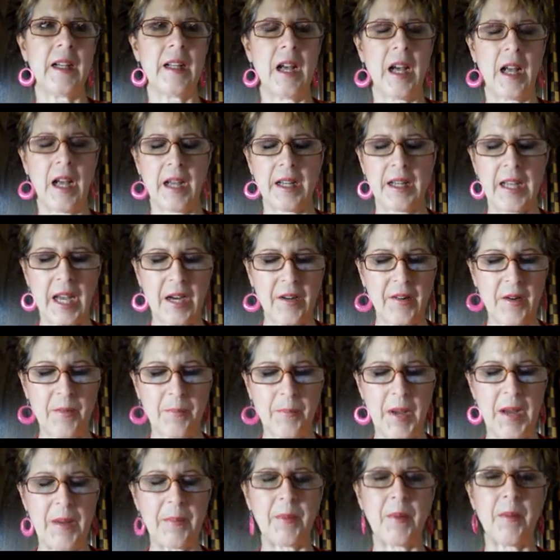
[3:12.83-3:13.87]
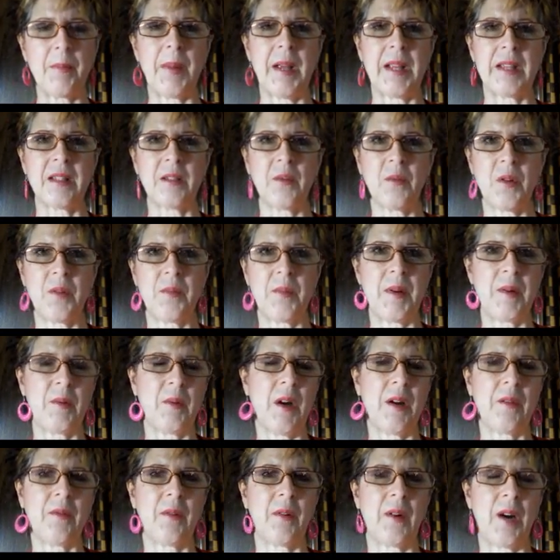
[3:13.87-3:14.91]
I carry paper and pencil with me
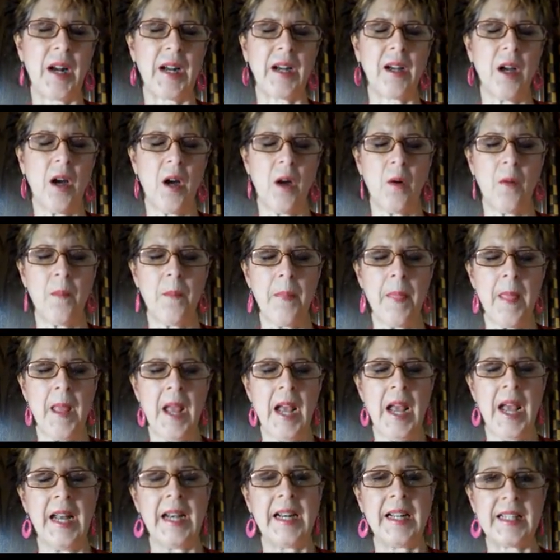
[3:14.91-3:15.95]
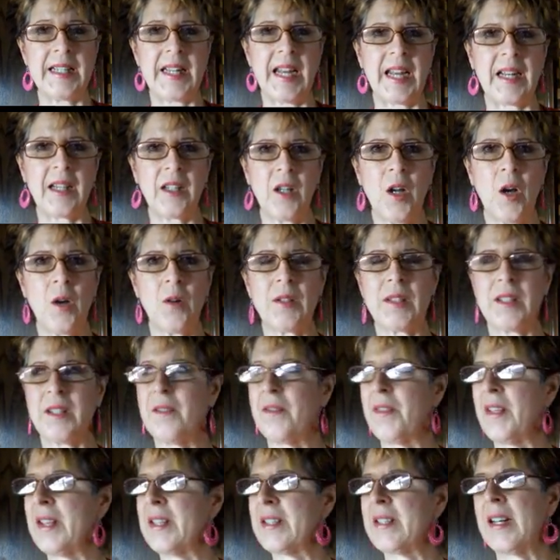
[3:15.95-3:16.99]
wherever I go, and I take notes and
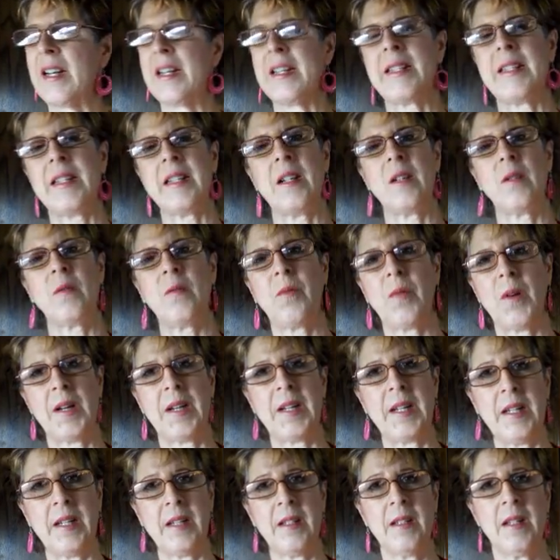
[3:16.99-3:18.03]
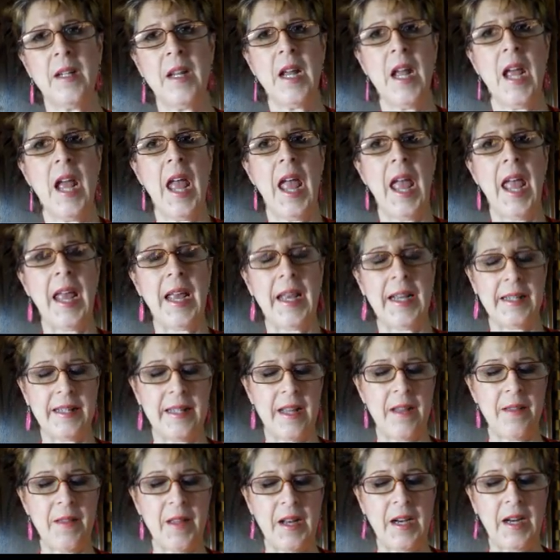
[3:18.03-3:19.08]
things that I see are funny, and
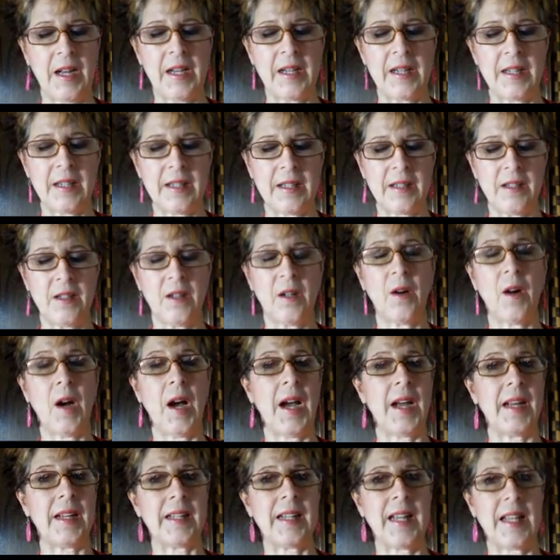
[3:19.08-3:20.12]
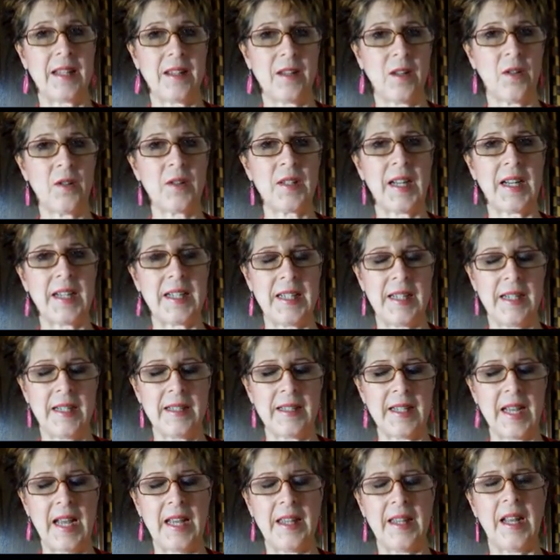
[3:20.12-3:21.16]
then I get those ideas,
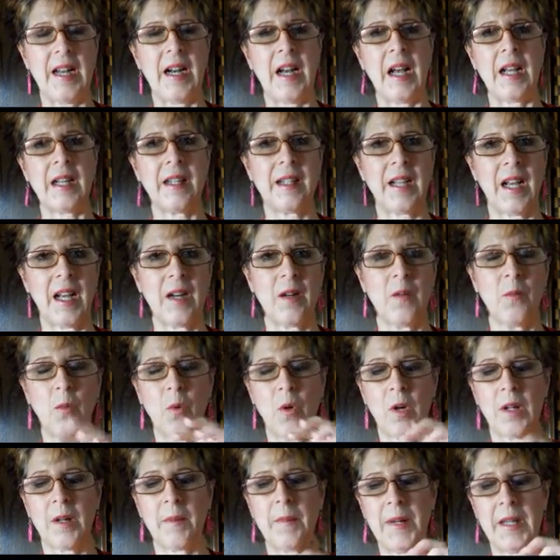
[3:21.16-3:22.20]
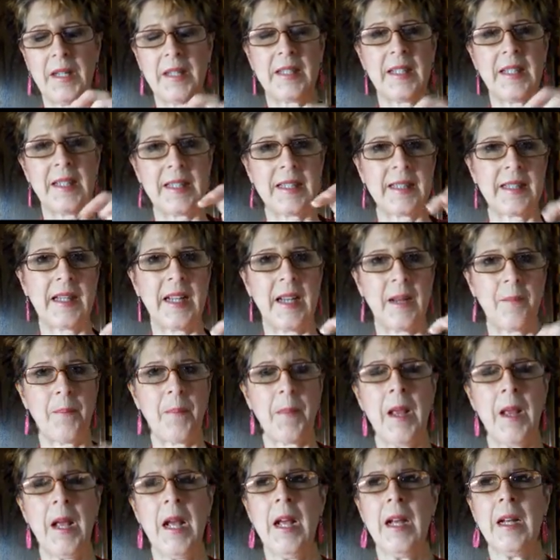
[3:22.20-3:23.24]
and then I kind of work them into a skit.
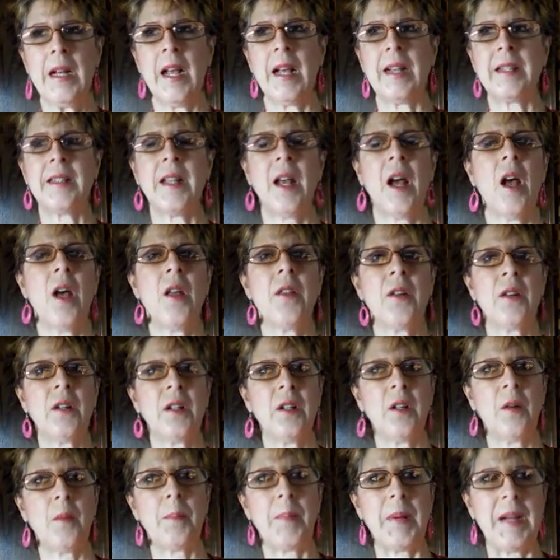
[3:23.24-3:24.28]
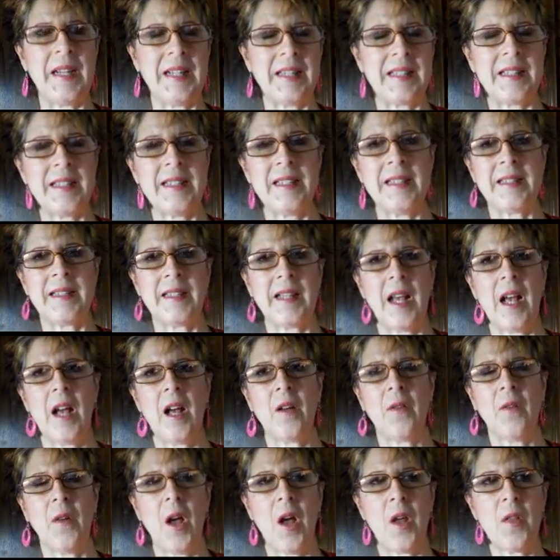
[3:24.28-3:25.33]
And I saw other little pieces
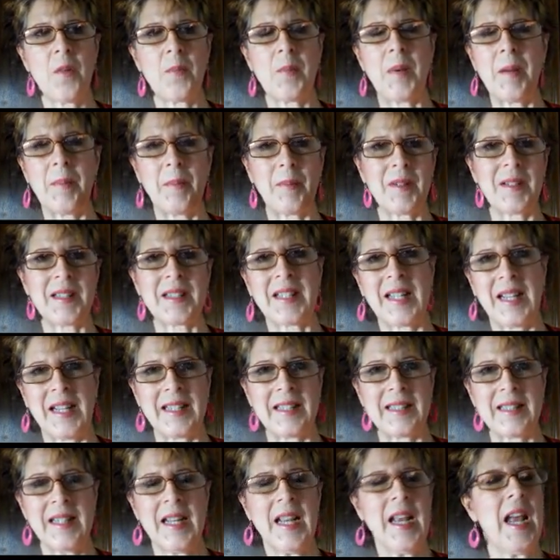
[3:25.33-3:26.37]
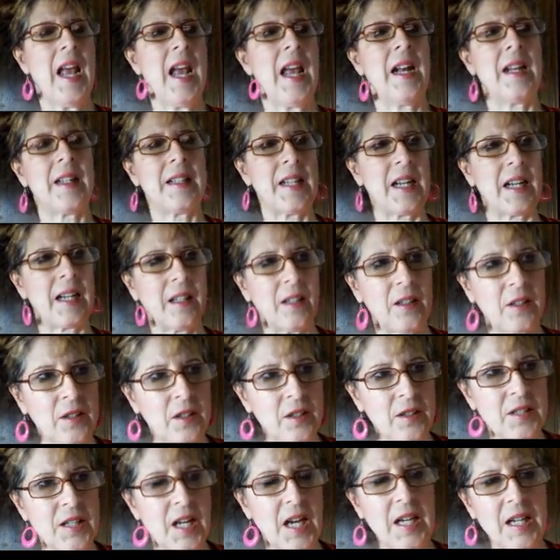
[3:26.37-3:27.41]
of other people's skits, and I'll take a little
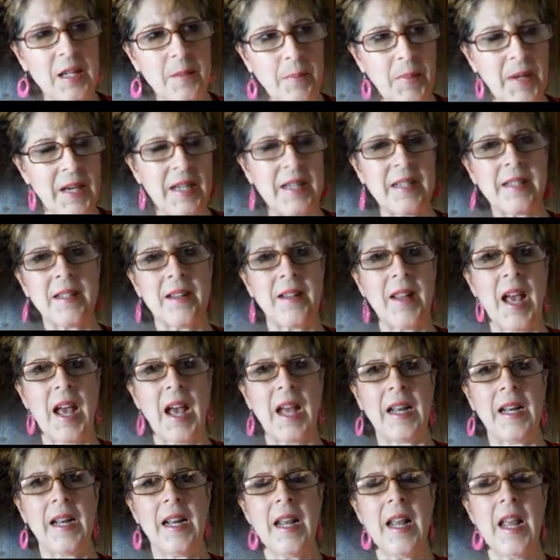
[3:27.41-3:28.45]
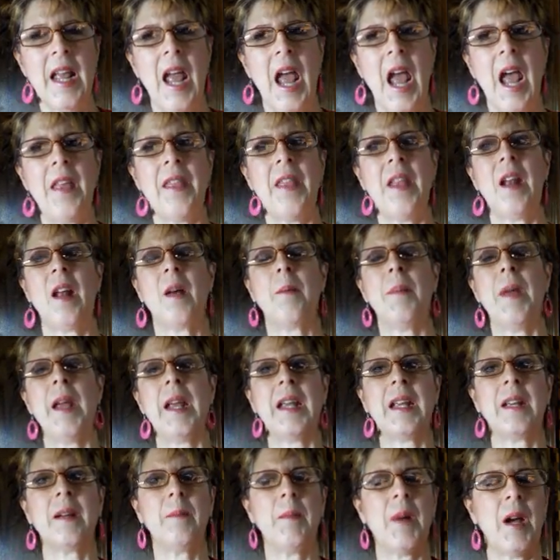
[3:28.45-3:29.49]
tiny piece of that, and then I'll make
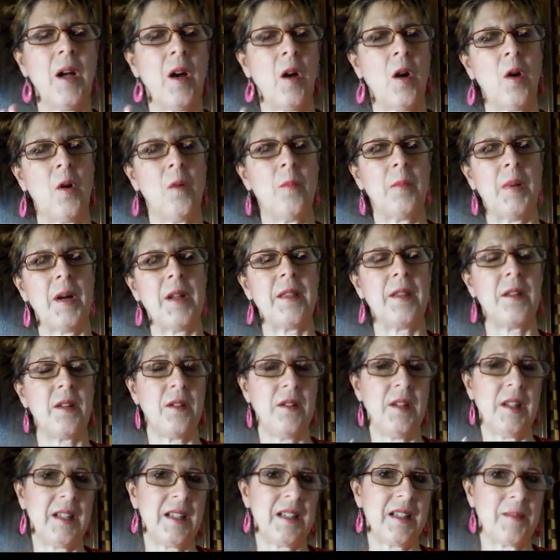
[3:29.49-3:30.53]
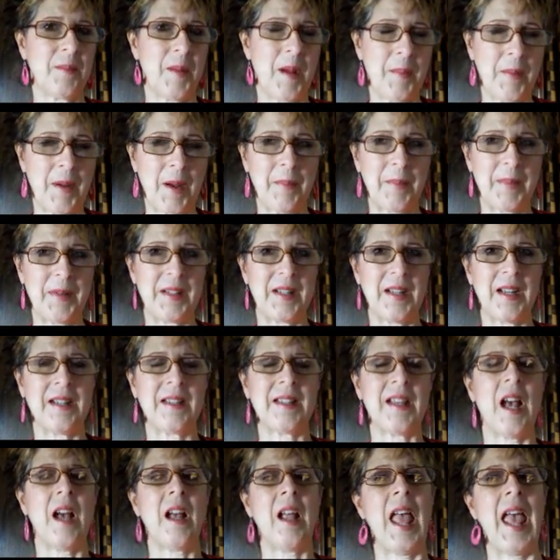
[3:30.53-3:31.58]
it my own by the uniqueness my puppet does.
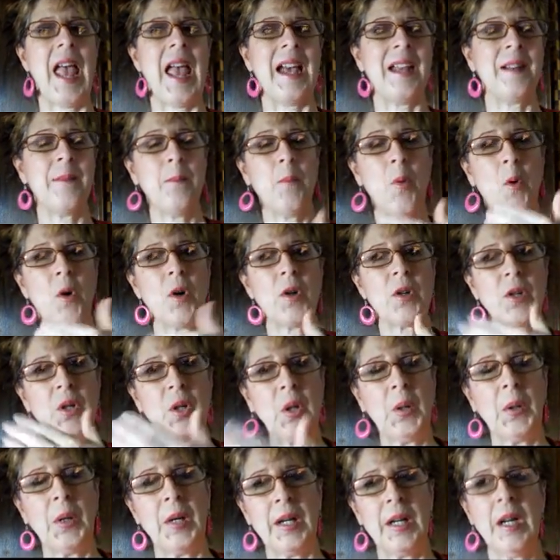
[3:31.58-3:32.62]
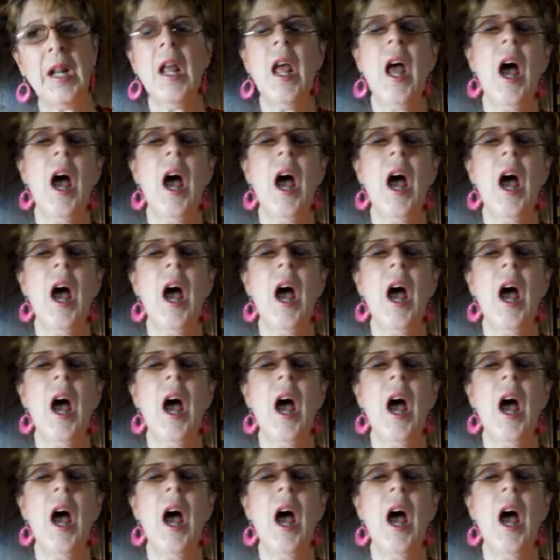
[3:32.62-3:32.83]
I'll add more to it.